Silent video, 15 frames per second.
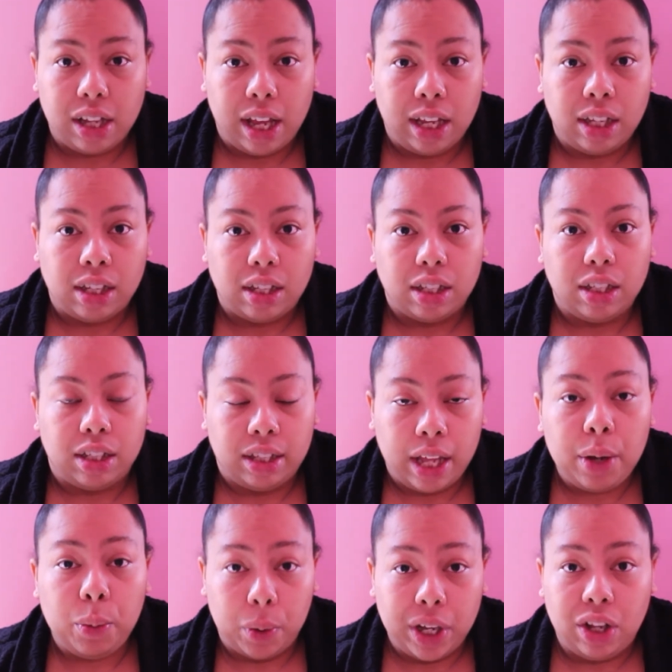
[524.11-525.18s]
Like,
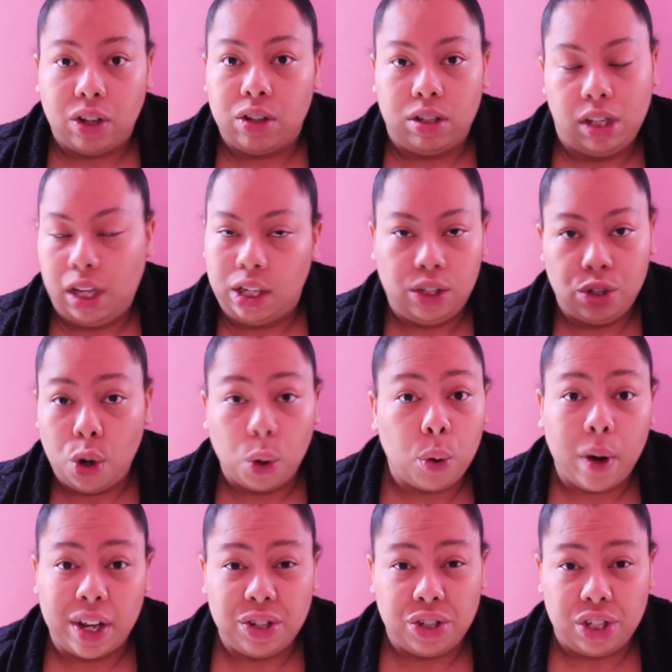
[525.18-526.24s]
they will. Like, no
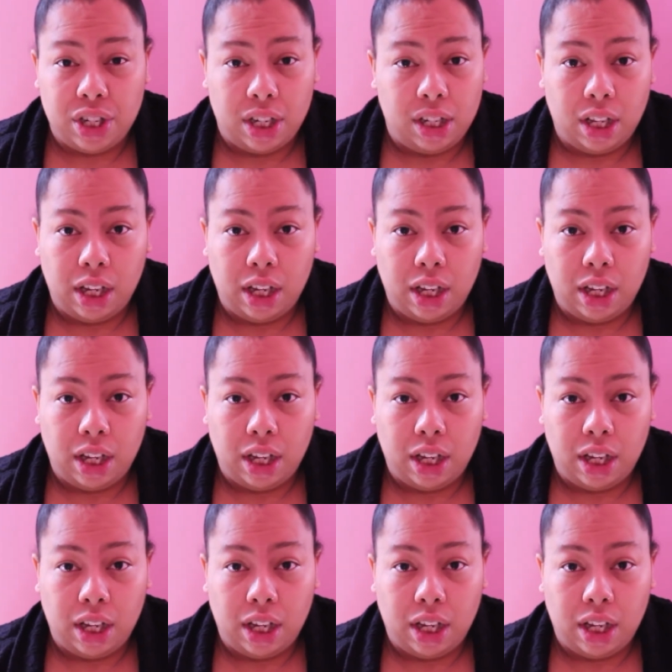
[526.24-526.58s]
question.